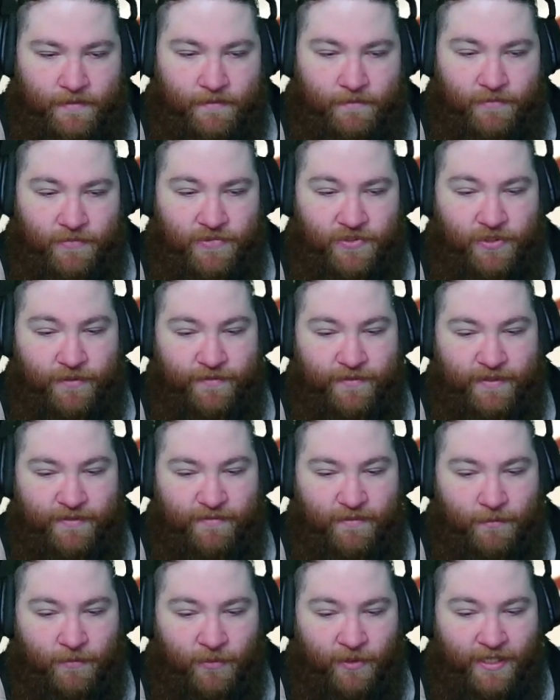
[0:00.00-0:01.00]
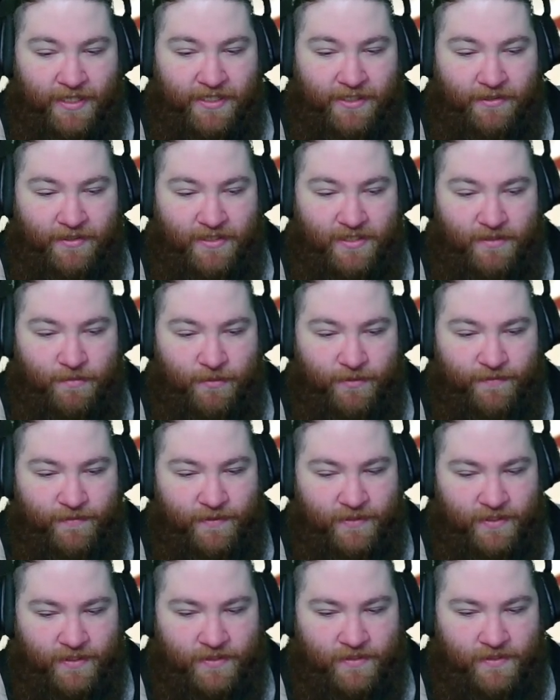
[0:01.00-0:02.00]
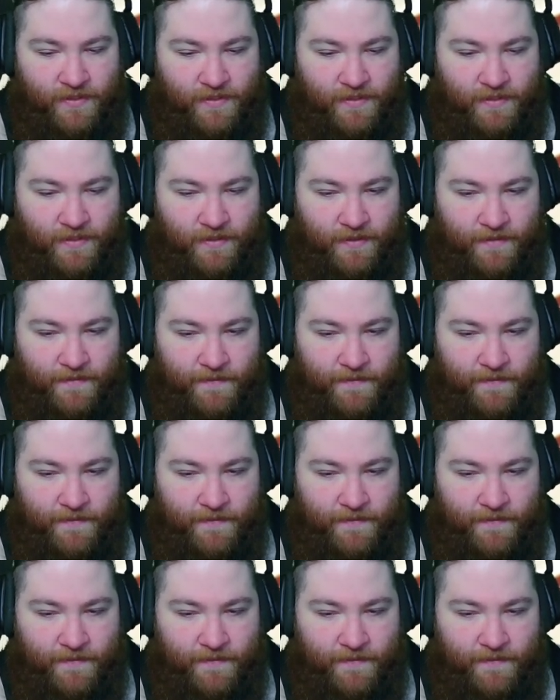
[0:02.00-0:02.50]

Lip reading: Preservative and miraculous proficiency.